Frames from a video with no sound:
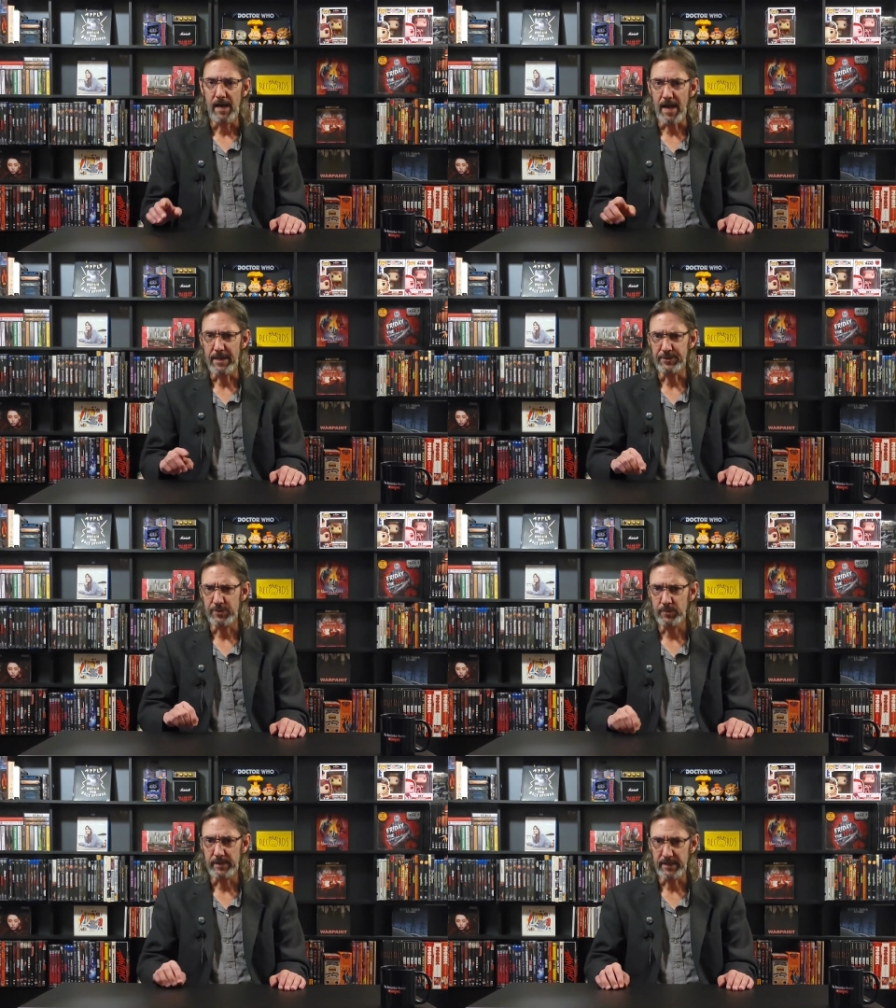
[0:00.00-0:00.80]
Add
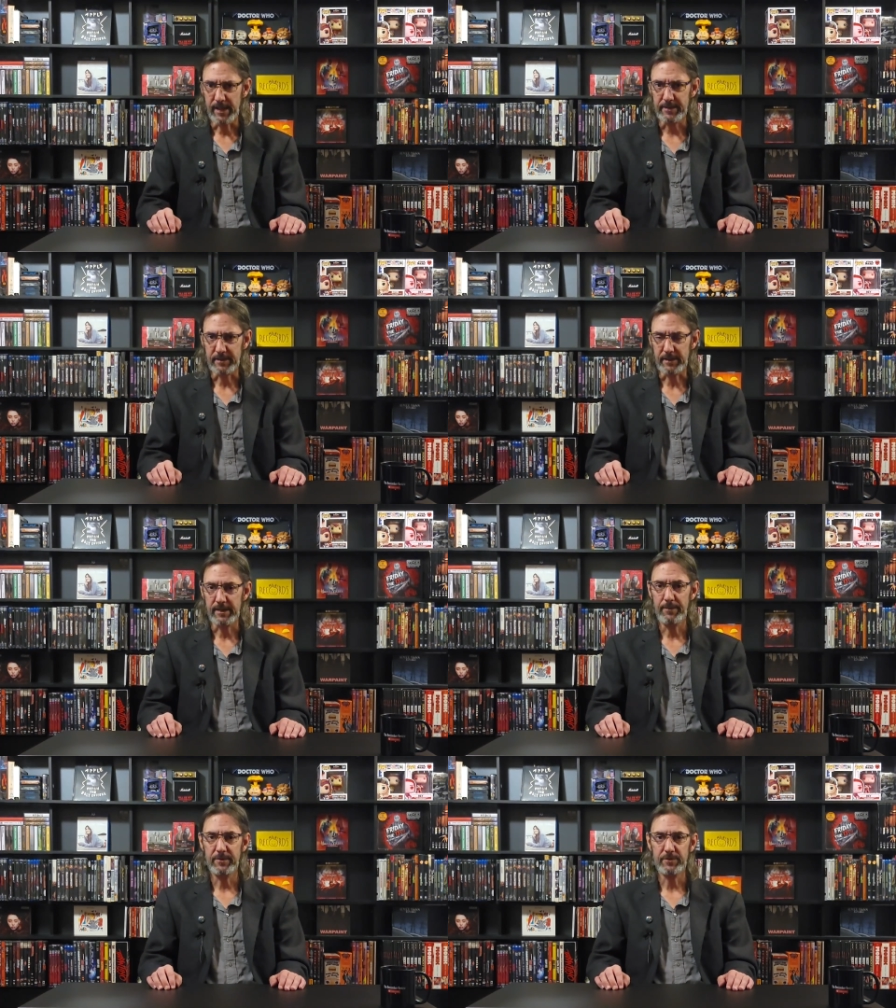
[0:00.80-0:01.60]
to it the excellent
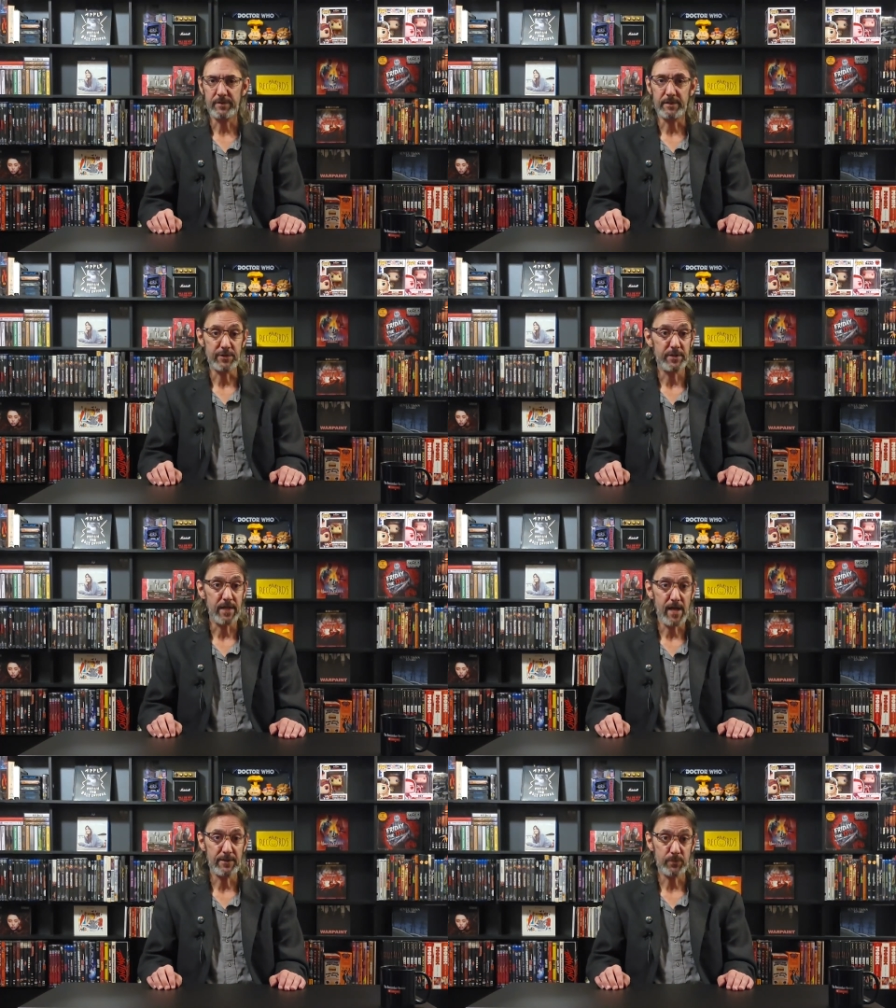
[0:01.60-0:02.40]
chemistry that she
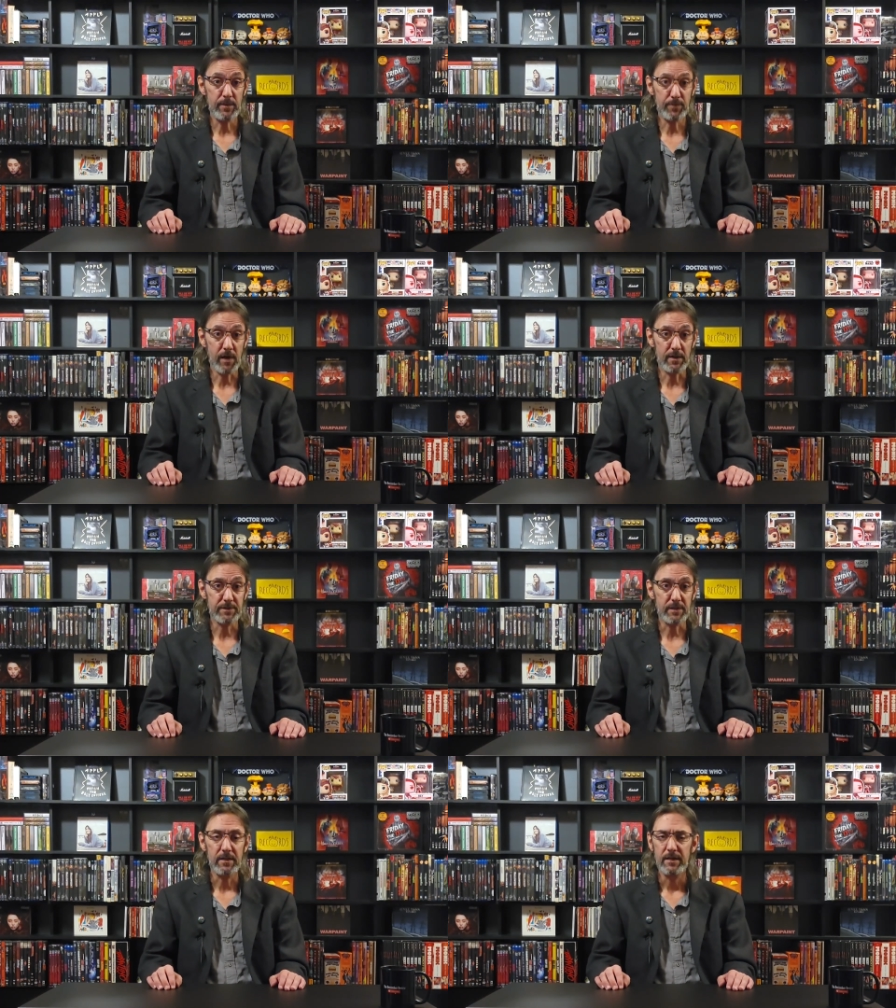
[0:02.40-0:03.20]
has with
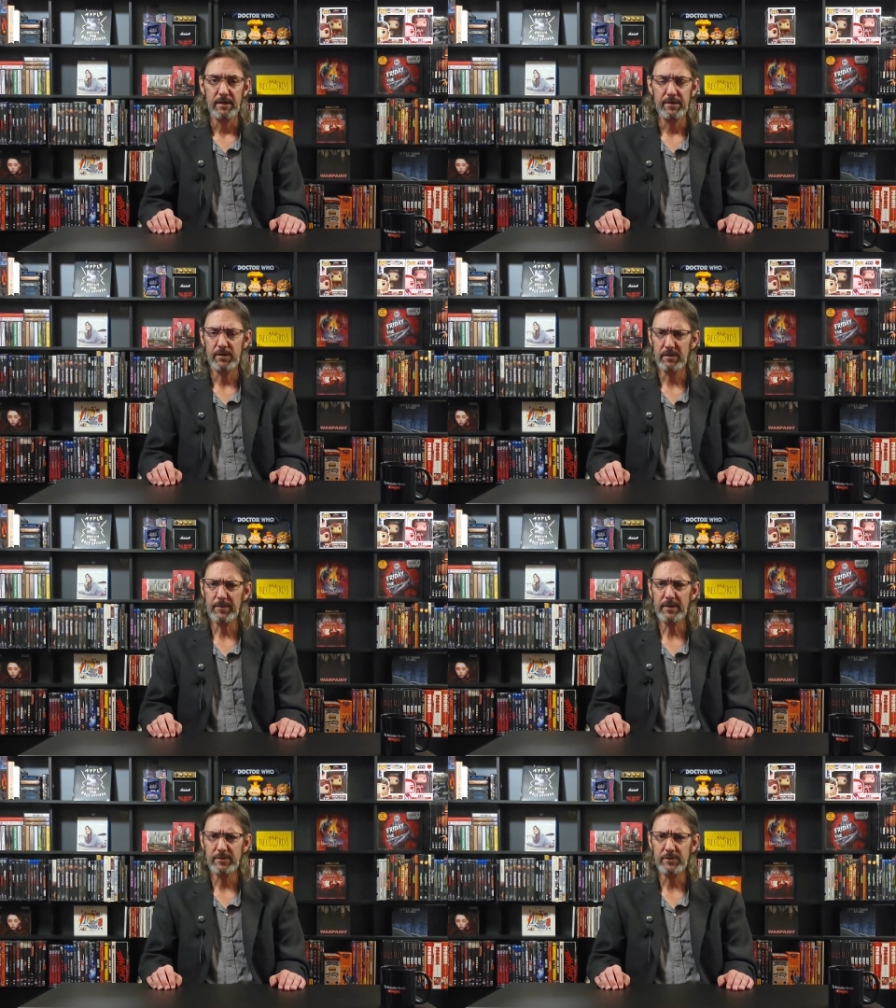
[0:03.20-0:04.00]
Plaza in their
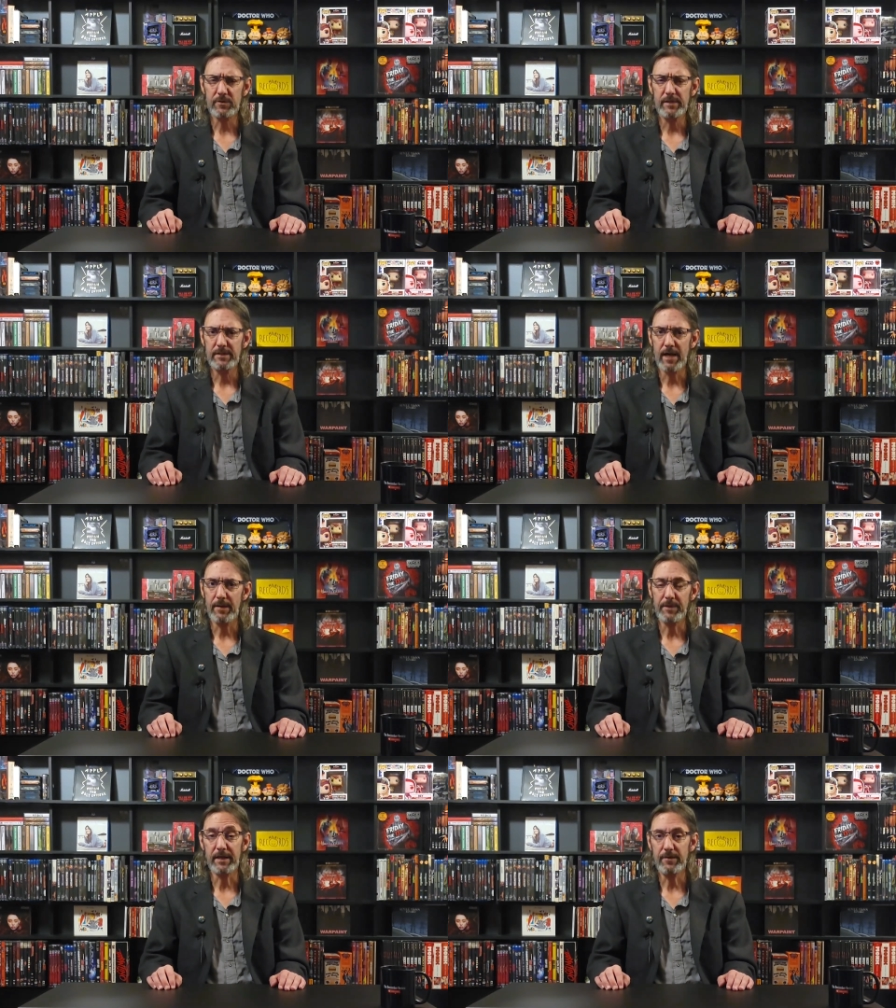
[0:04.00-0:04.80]
limited screen time
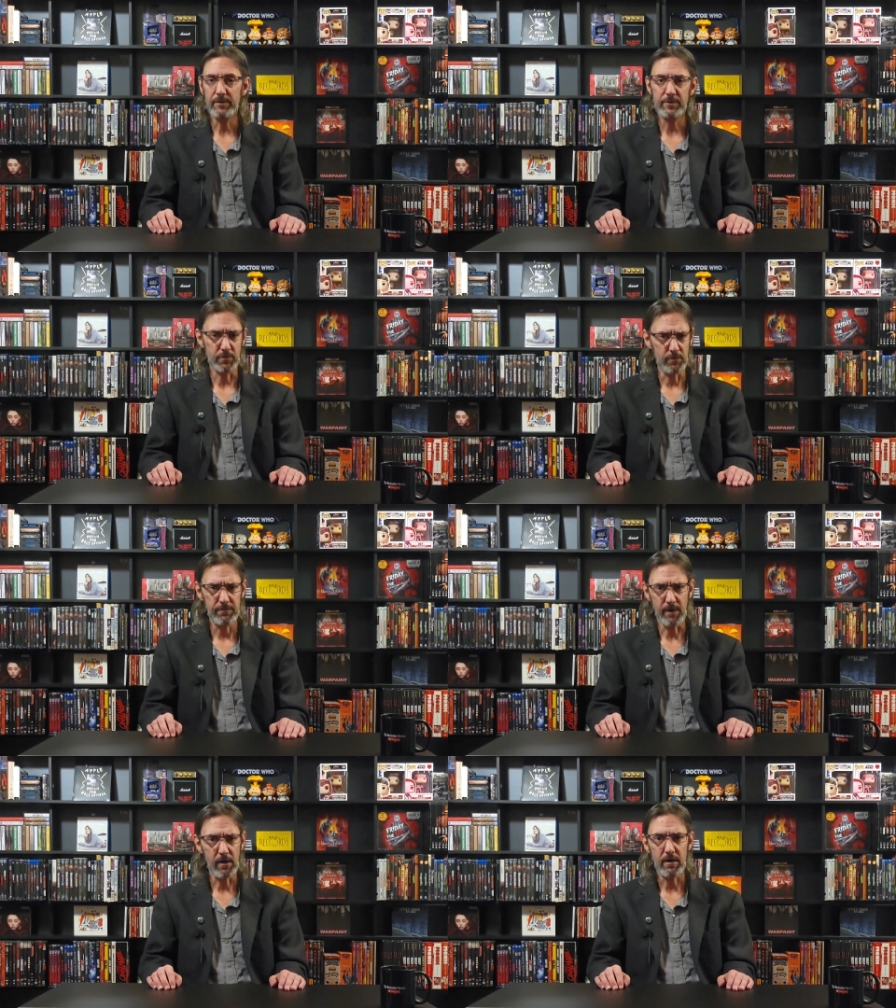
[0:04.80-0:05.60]
together so
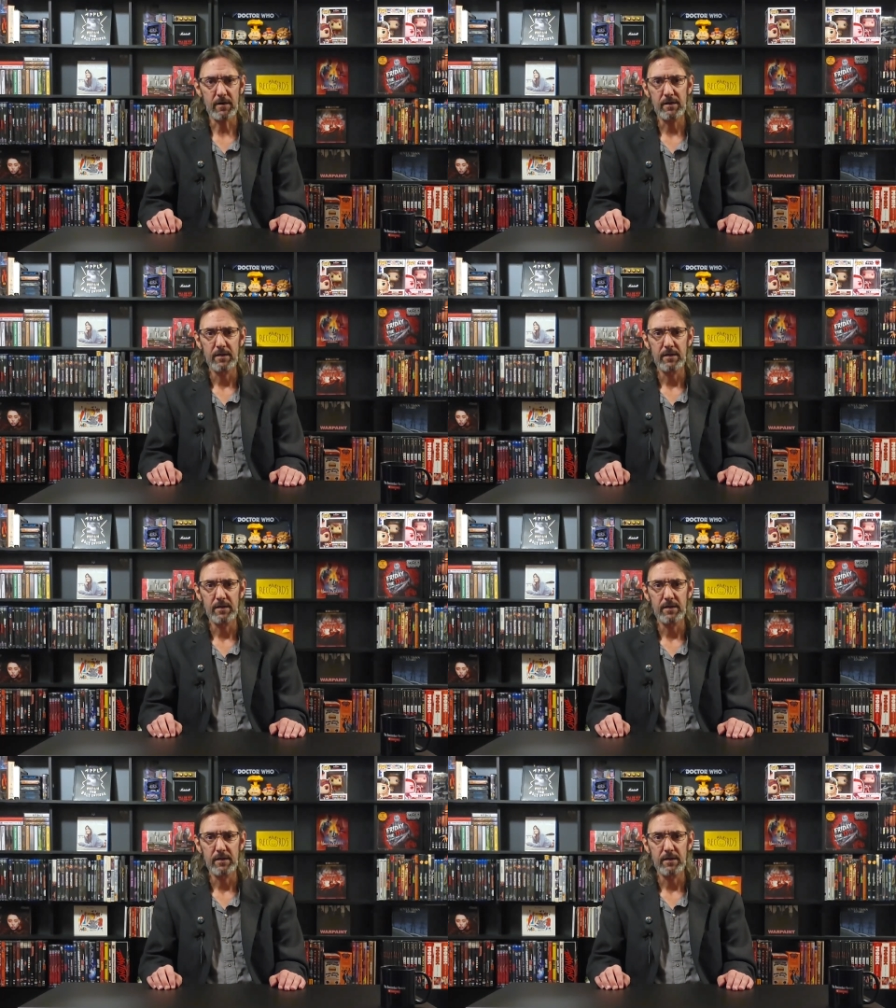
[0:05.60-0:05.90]
far.